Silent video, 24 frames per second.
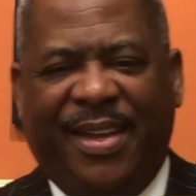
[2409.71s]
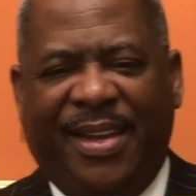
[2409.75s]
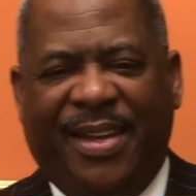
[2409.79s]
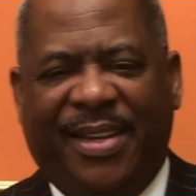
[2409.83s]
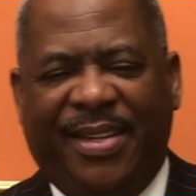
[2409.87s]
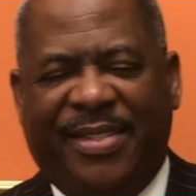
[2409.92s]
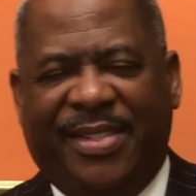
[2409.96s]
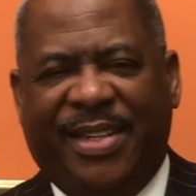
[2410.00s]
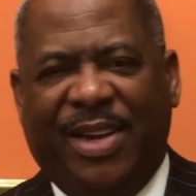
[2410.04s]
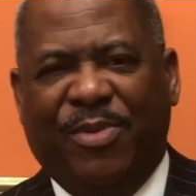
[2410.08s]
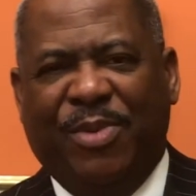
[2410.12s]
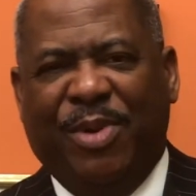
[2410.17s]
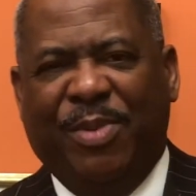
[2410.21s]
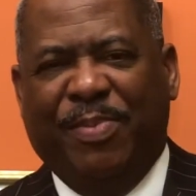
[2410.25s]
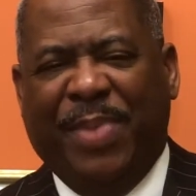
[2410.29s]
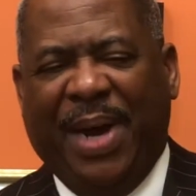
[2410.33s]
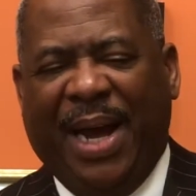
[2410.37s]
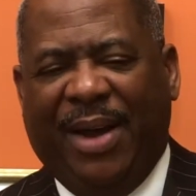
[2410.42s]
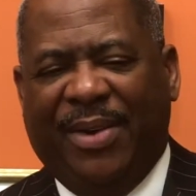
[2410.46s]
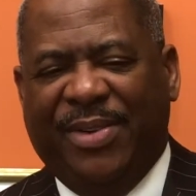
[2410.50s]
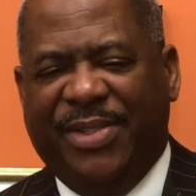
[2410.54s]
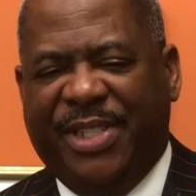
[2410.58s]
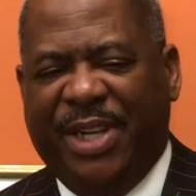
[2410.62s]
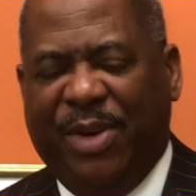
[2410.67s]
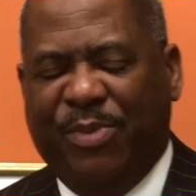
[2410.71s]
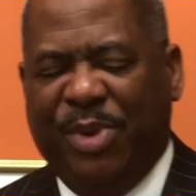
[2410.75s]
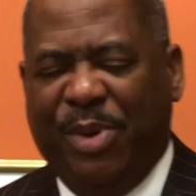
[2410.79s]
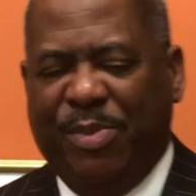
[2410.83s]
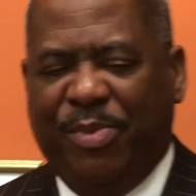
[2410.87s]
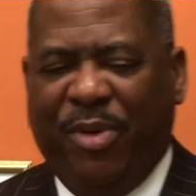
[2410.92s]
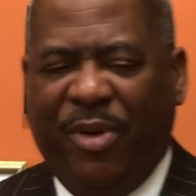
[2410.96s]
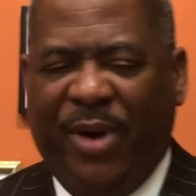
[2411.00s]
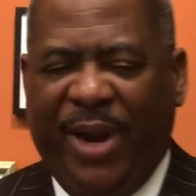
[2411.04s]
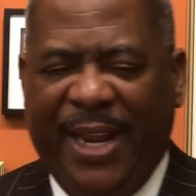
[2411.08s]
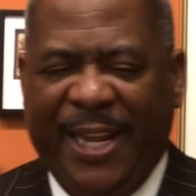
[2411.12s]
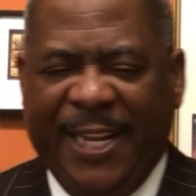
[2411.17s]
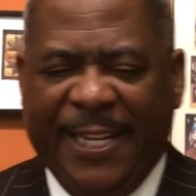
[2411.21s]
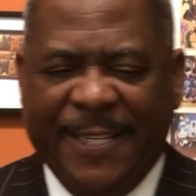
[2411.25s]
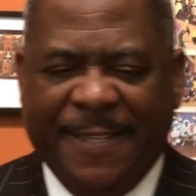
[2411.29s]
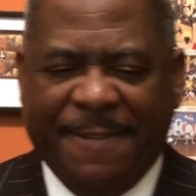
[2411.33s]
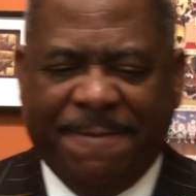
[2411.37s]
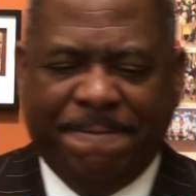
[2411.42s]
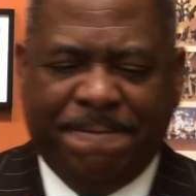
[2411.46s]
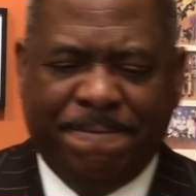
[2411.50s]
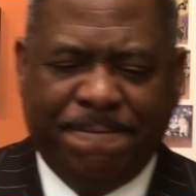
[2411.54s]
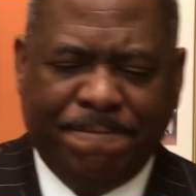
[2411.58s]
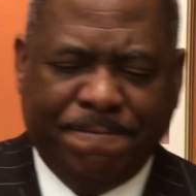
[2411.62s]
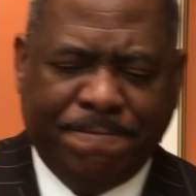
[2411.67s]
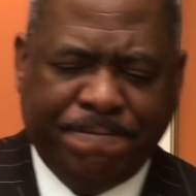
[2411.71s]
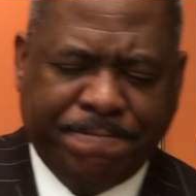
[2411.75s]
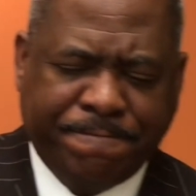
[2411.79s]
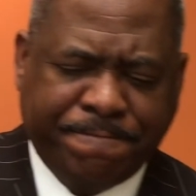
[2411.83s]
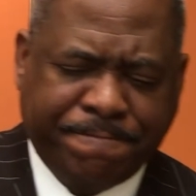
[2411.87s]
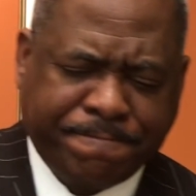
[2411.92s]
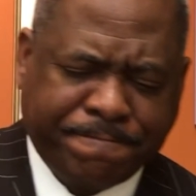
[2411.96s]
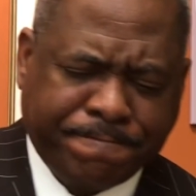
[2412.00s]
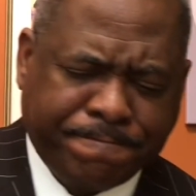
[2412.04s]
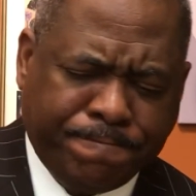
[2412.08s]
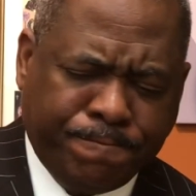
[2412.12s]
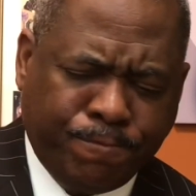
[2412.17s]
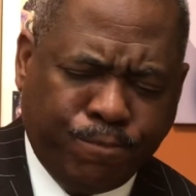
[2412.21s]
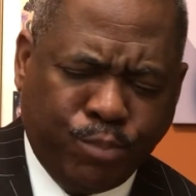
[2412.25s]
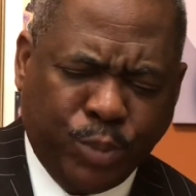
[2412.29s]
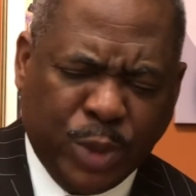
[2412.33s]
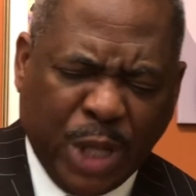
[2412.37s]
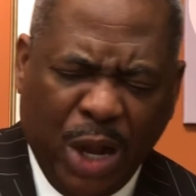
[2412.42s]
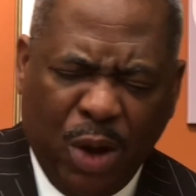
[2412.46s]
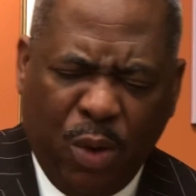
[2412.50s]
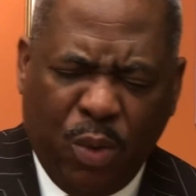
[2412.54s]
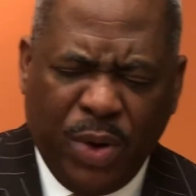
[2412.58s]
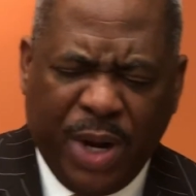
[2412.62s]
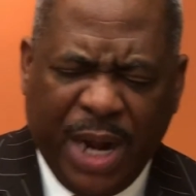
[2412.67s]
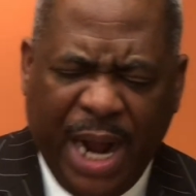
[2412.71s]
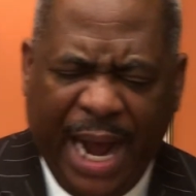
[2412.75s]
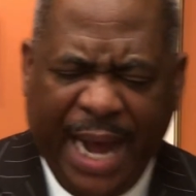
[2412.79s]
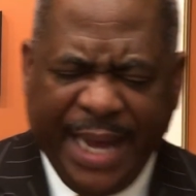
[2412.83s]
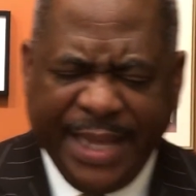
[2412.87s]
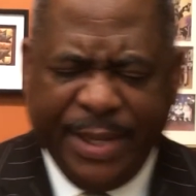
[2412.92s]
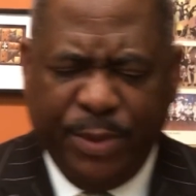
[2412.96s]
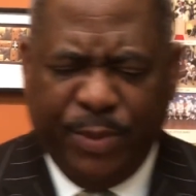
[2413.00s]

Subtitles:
Shall we bow? Shall we pray? Oh God,